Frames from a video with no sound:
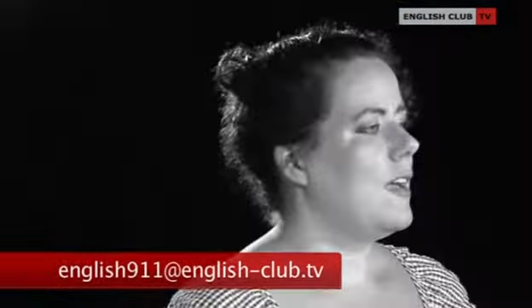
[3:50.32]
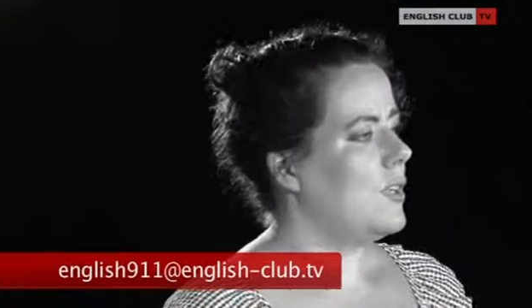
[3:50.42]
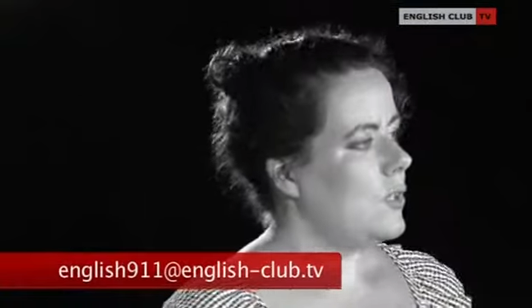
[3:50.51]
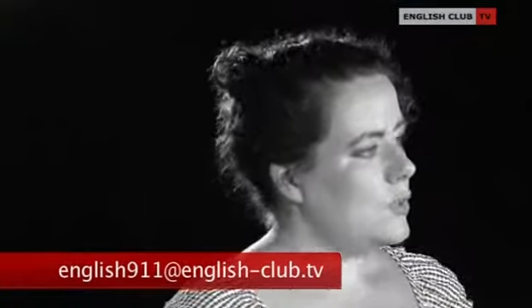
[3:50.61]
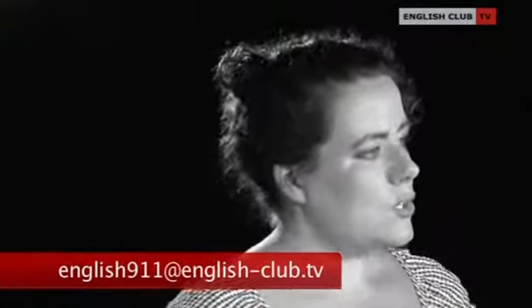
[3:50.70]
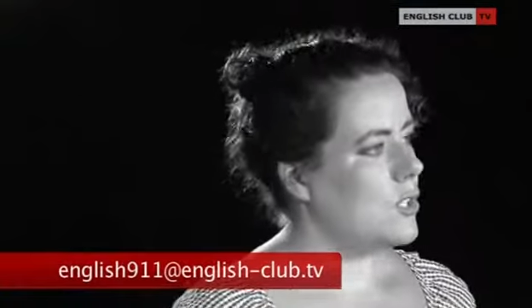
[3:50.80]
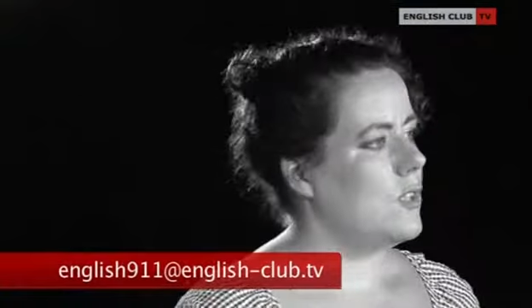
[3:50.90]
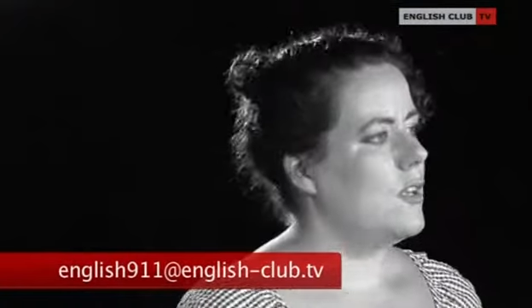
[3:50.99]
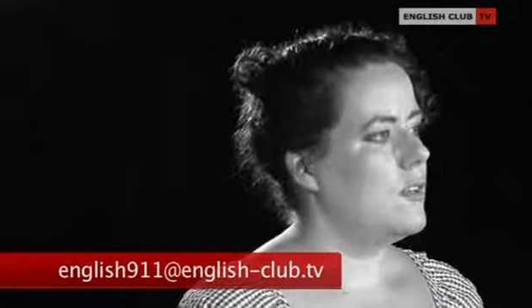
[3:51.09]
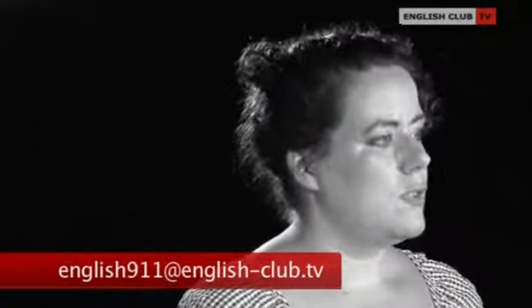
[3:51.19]
an
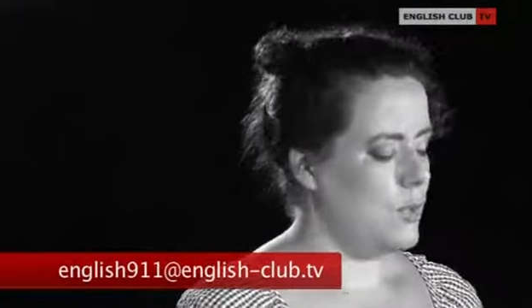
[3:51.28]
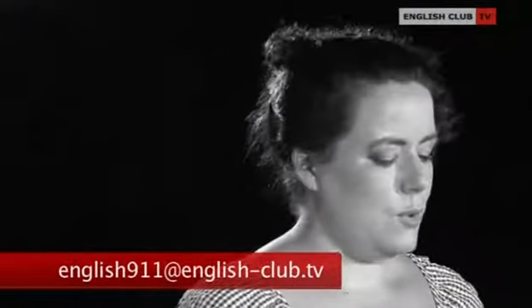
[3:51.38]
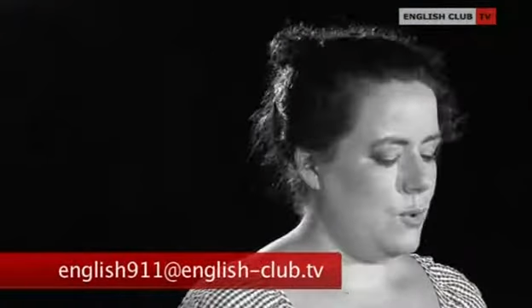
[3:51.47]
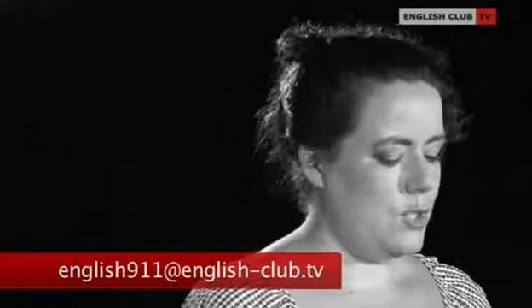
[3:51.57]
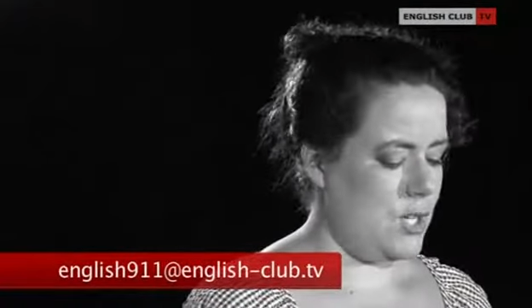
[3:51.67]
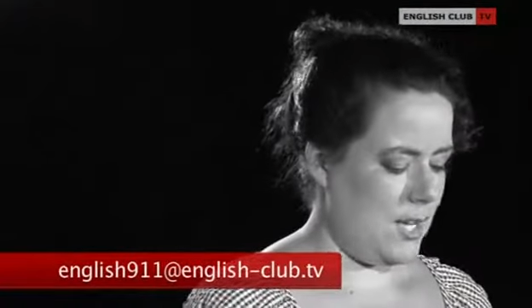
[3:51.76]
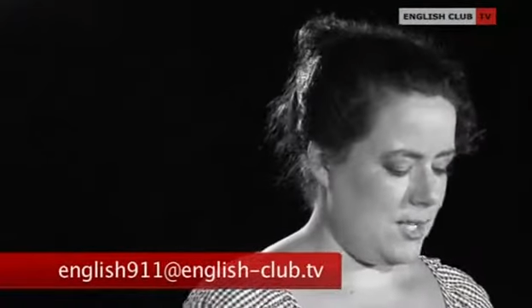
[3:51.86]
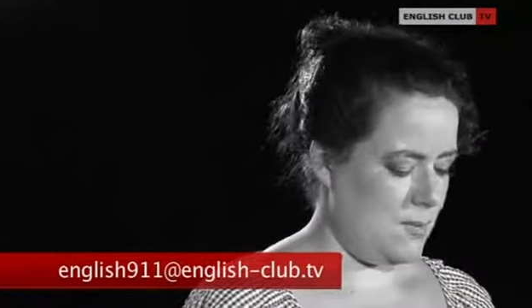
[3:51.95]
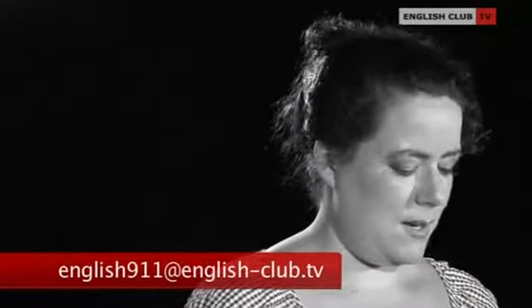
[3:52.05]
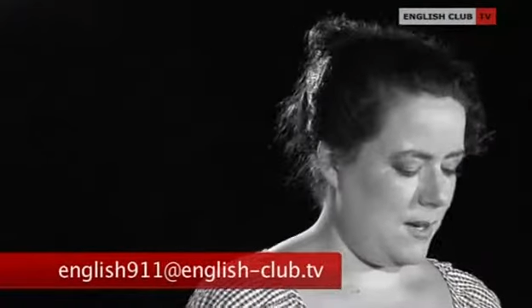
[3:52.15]
allusion to
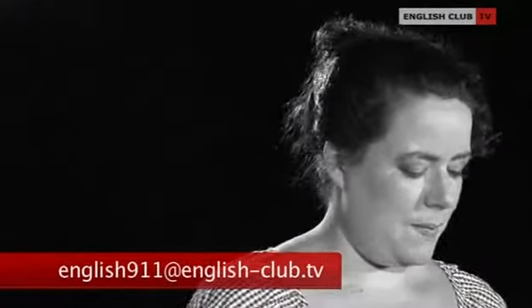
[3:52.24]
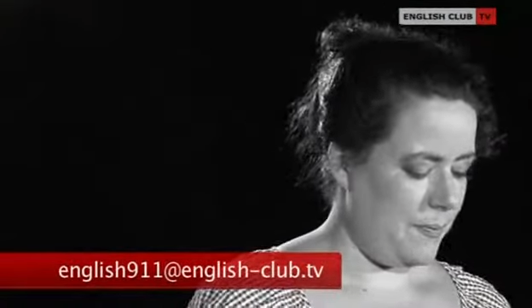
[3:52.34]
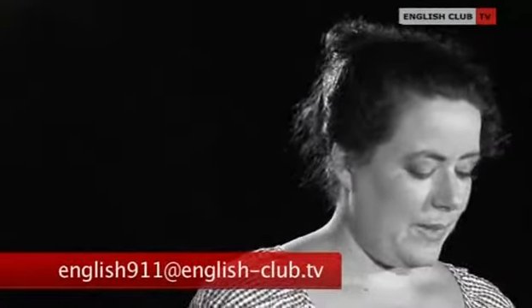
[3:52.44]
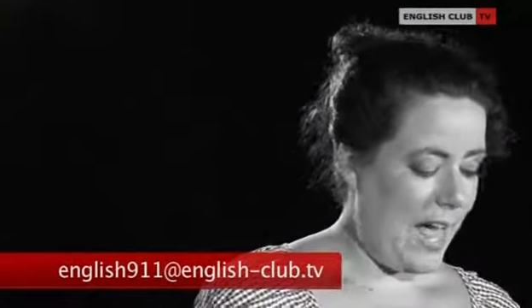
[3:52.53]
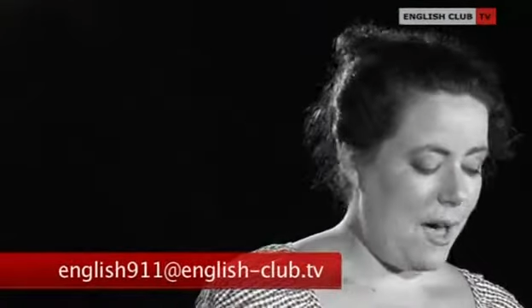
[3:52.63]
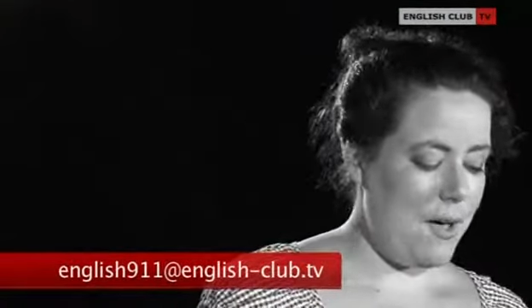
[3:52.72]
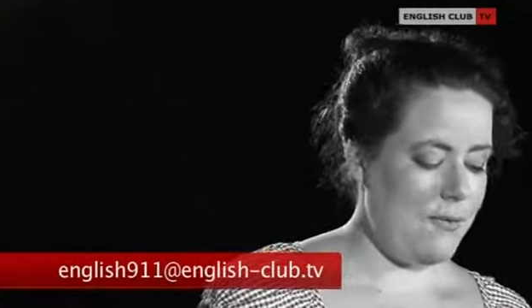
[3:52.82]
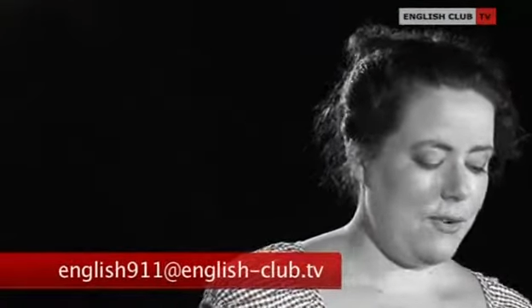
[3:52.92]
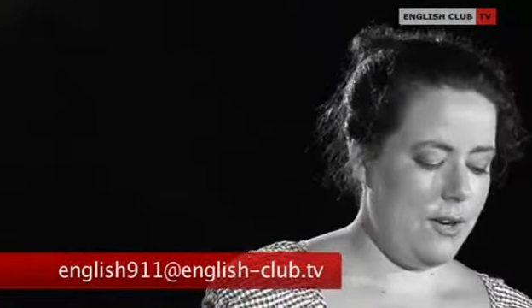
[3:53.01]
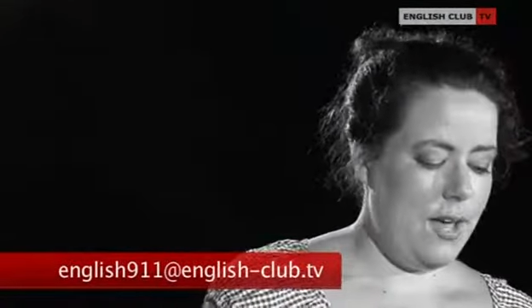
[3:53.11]
Shakespeare.
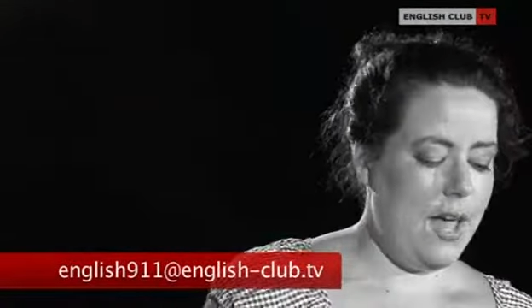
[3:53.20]
However,